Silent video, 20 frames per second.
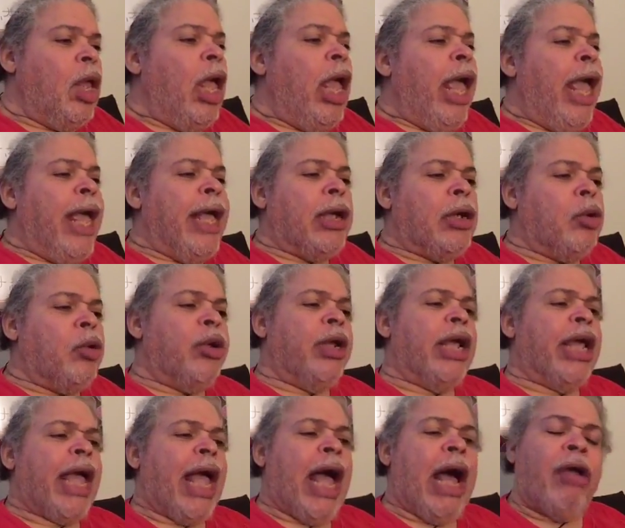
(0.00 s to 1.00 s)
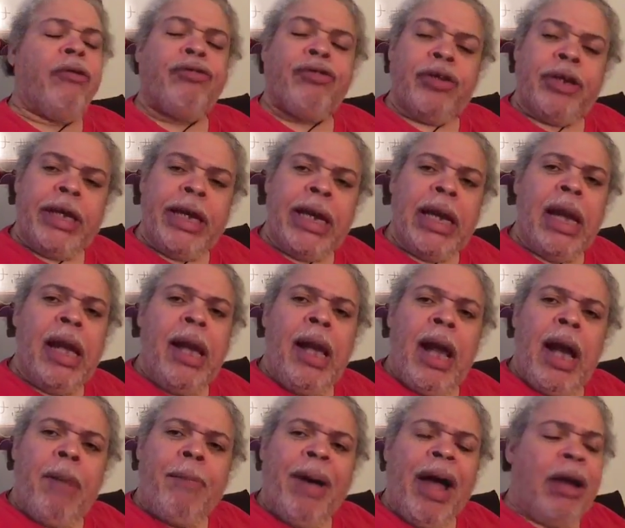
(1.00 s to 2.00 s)
including counseling
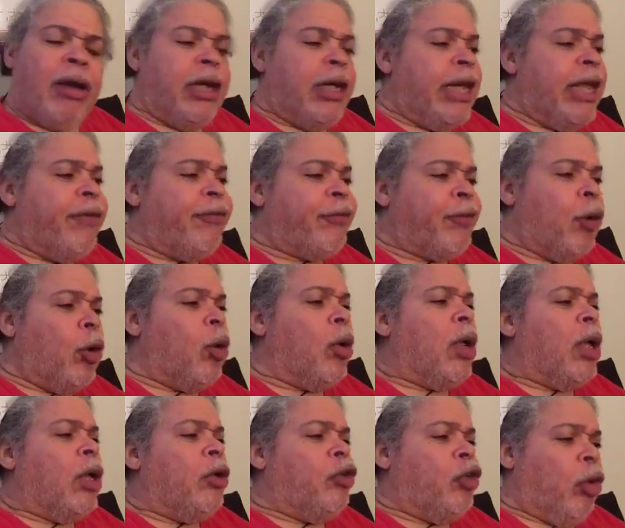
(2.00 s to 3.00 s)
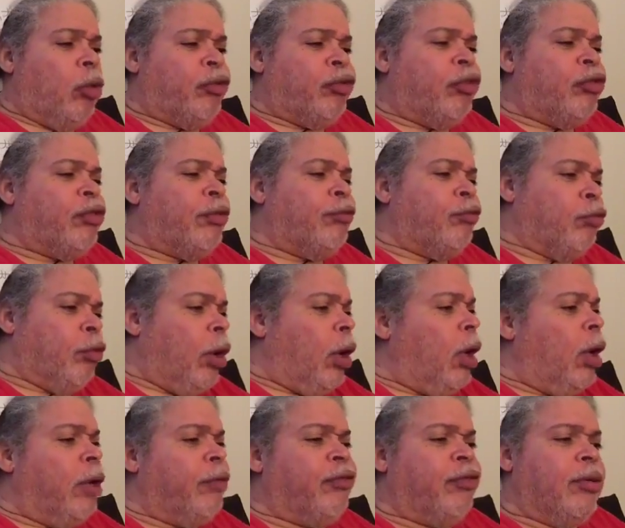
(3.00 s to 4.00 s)
about lethal doses of
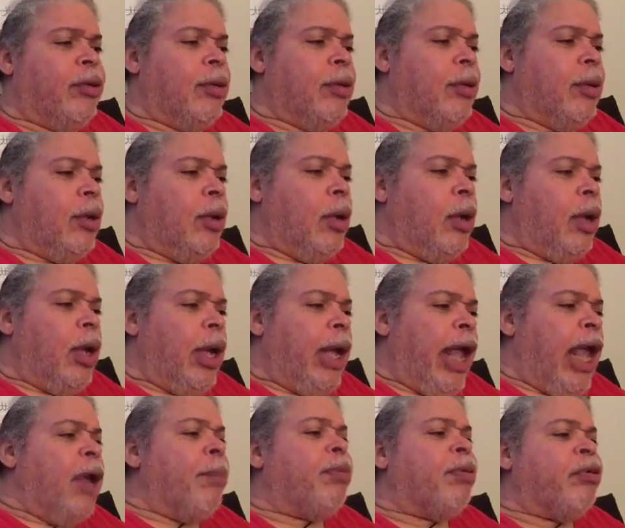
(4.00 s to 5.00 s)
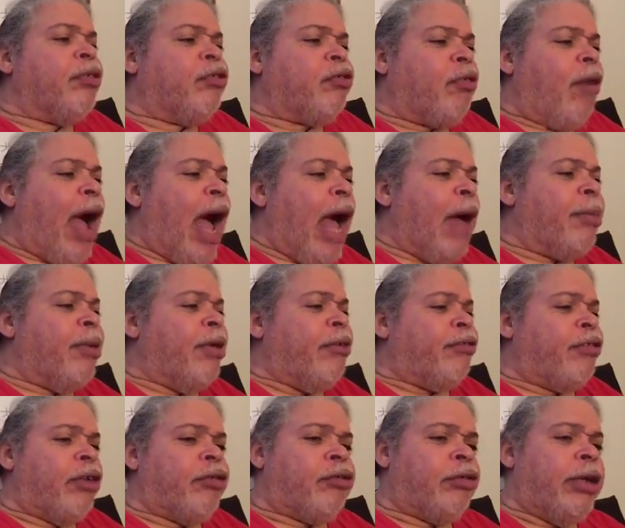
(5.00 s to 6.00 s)
drugs and prescribing
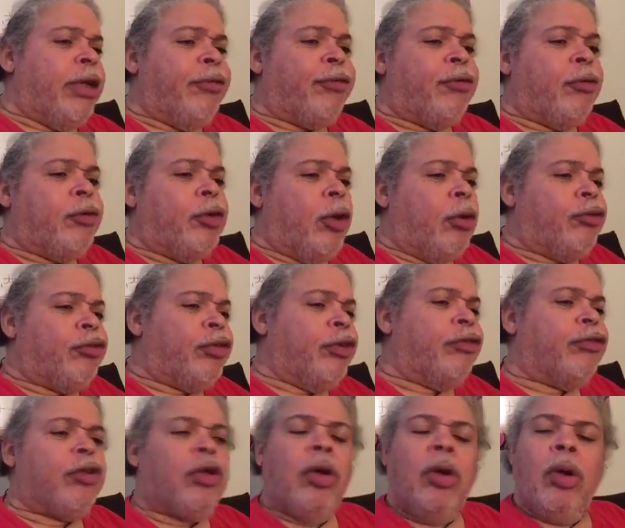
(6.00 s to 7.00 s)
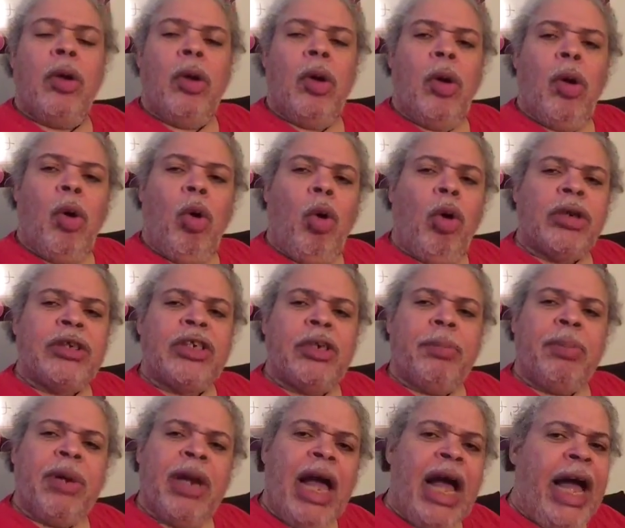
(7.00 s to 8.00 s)
such lethal doses or
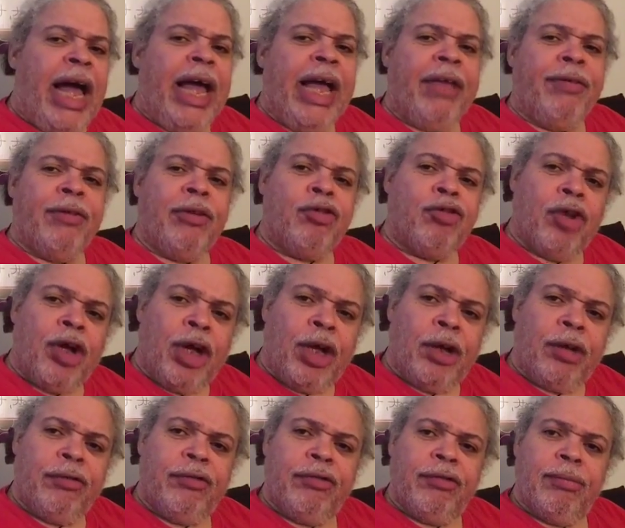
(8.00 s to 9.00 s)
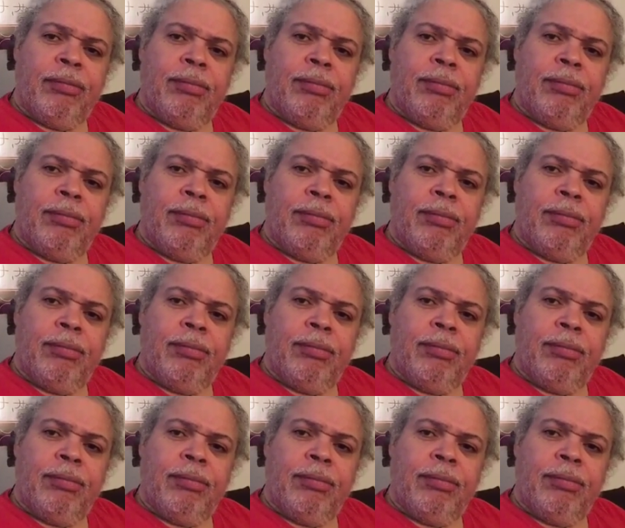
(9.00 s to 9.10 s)
supplying the drugs.